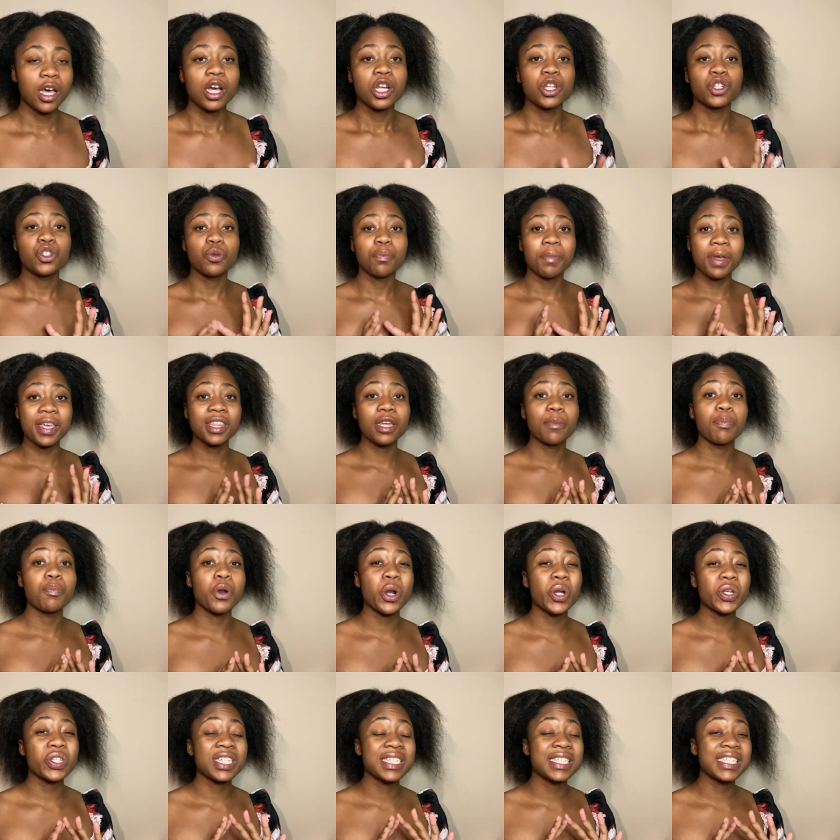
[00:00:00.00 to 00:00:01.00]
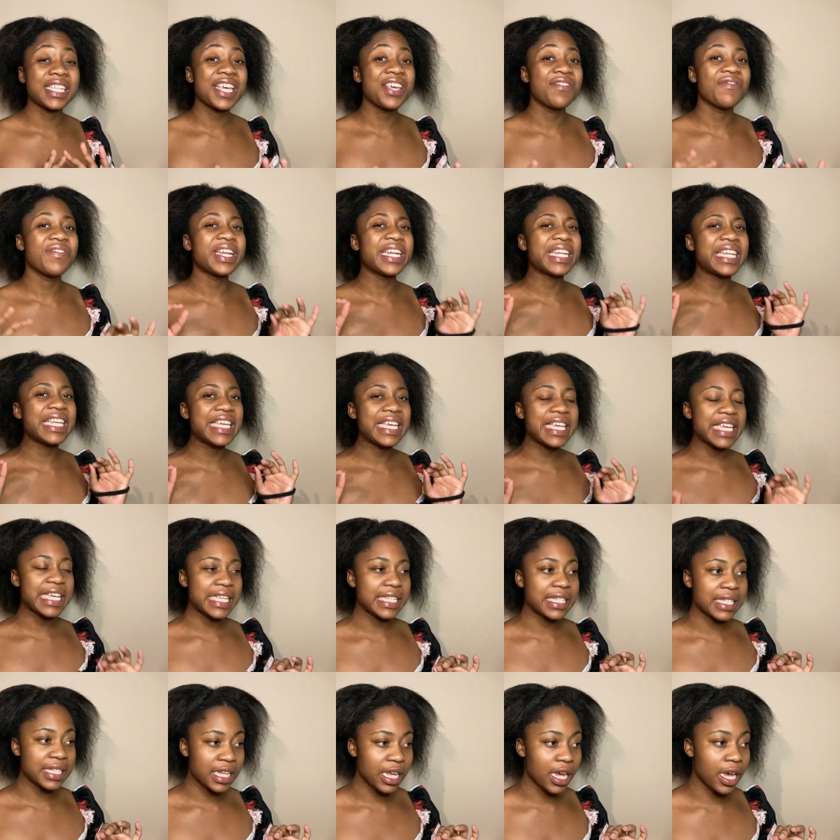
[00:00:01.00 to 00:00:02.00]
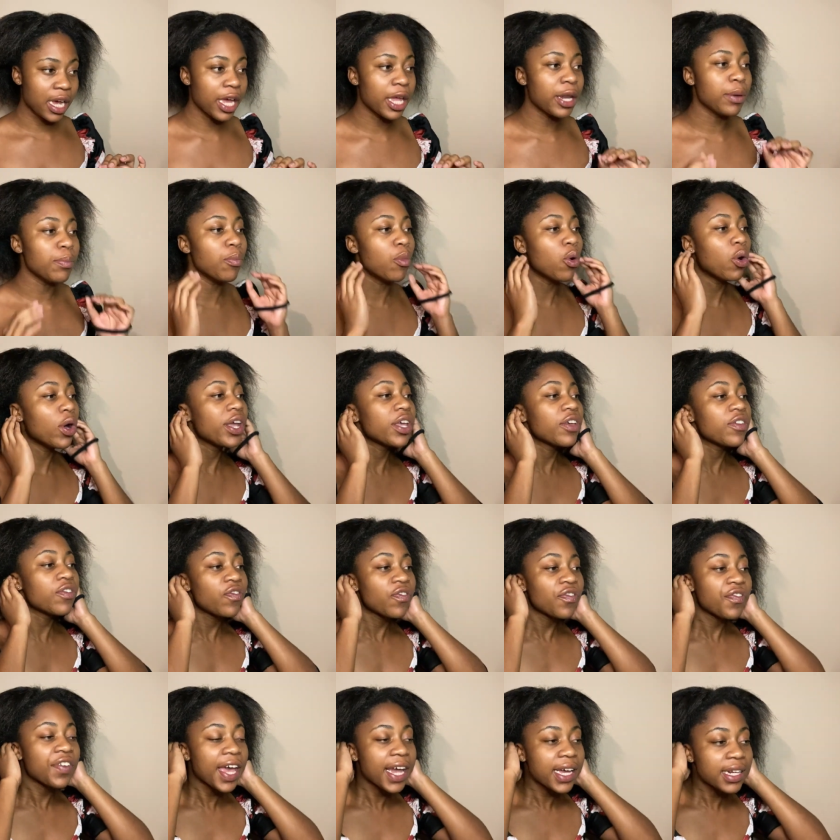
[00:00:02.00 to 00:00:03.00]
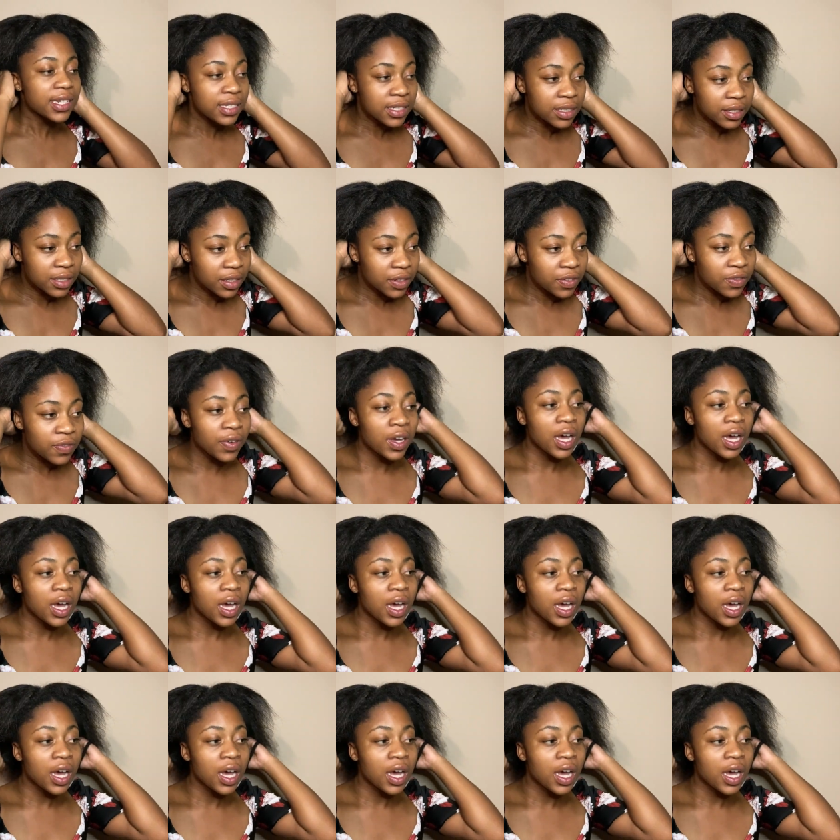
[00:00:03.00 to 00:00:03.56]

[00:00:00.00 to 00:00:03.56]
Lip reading: to make the process even easier and more effective,